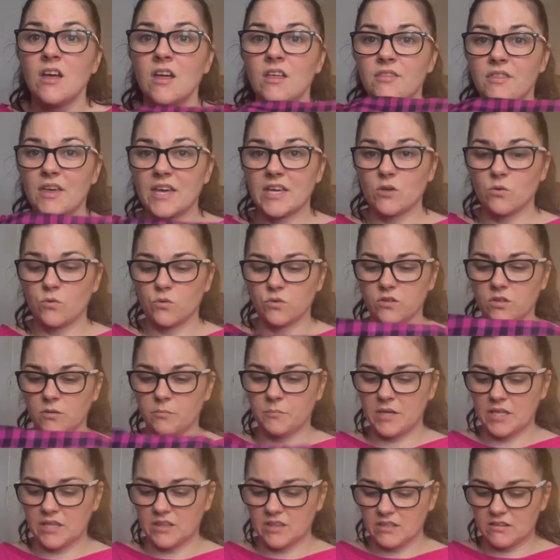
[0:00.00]
they also
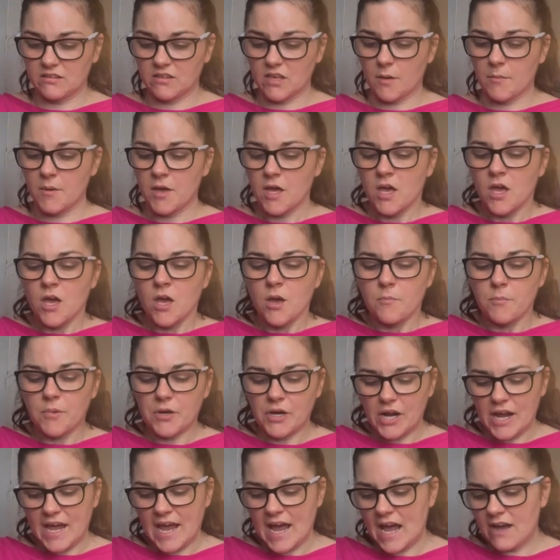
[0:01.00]
picked this up. But
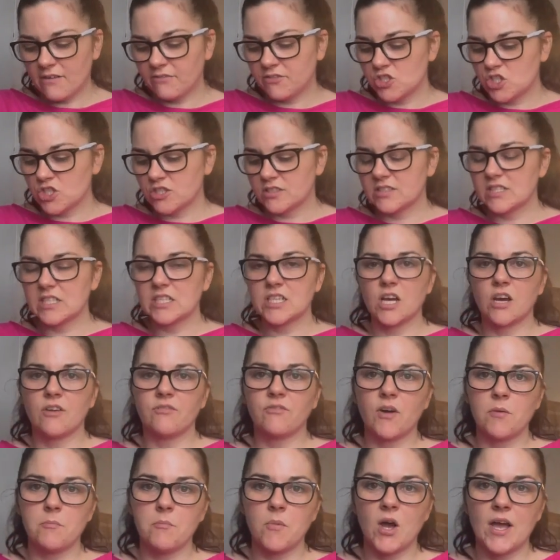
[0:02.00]
I have just enough.
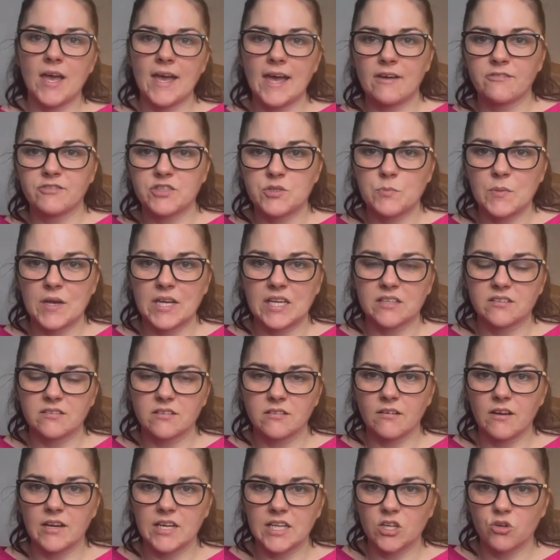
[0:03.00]
I might have to make a
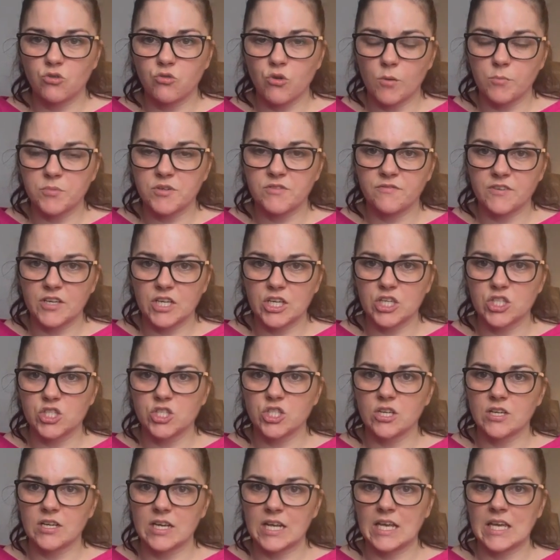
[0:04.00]
slightly cropped
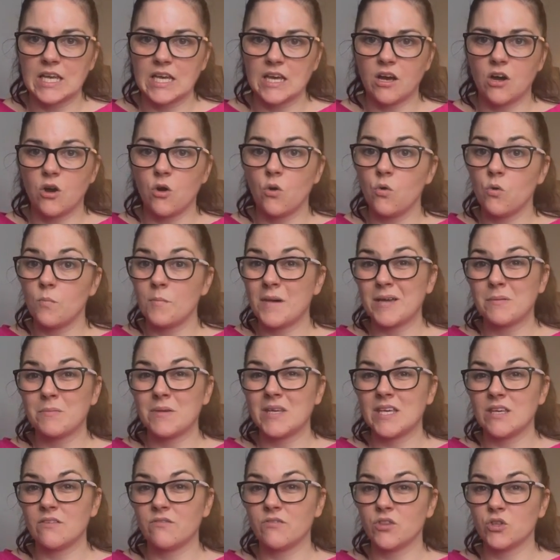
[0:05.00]
version here, or maybe
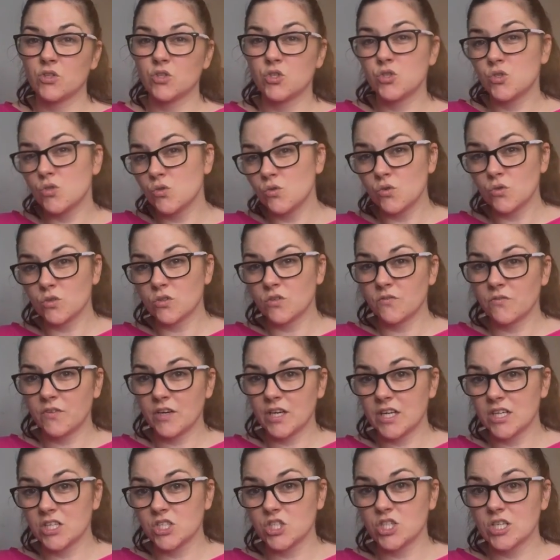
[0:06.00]
even the shorts
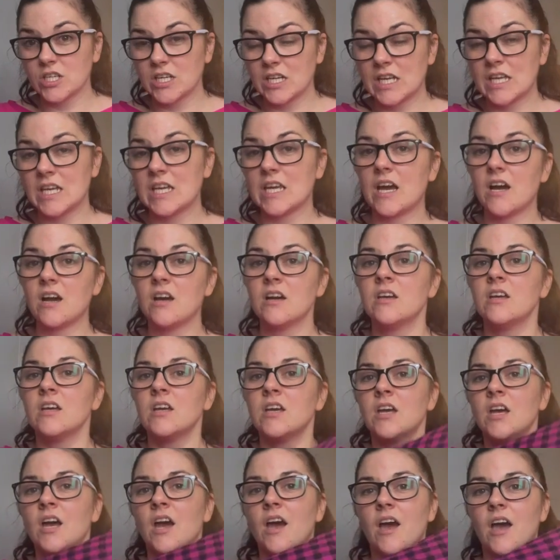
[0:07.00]
version here,
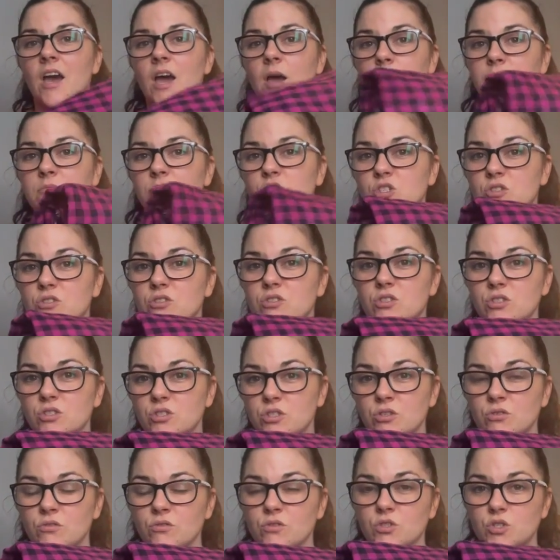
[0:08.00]
just to
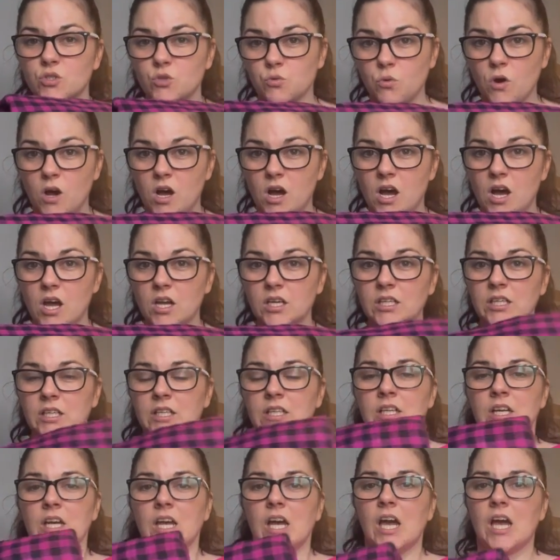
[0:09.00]
do the twirl.
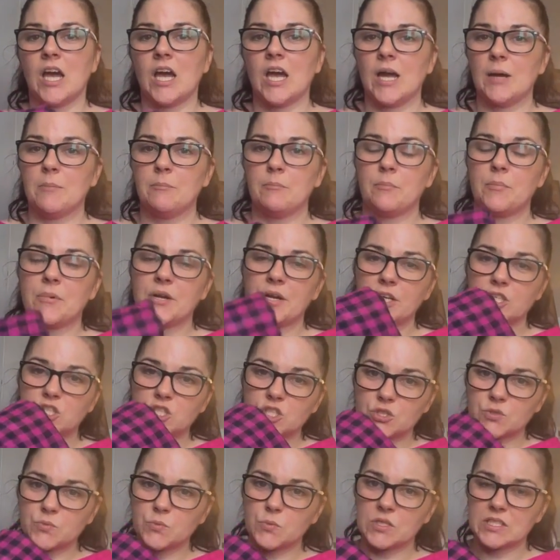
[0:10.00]
But I
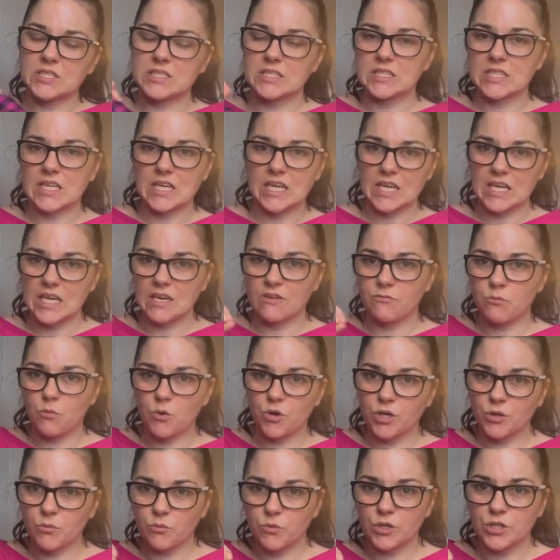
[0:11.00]
just want to see if
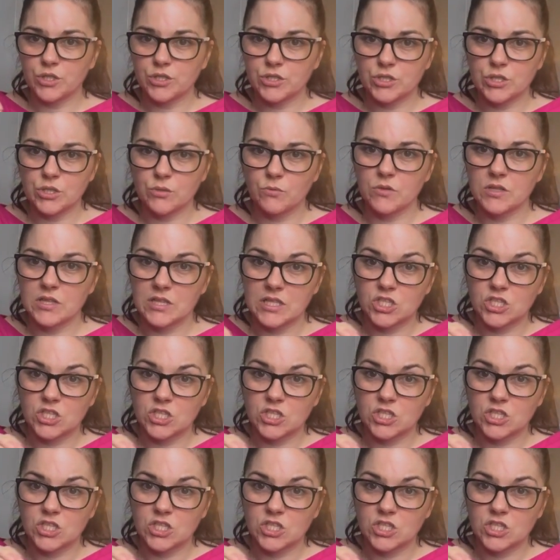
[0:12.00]
what I want to do and the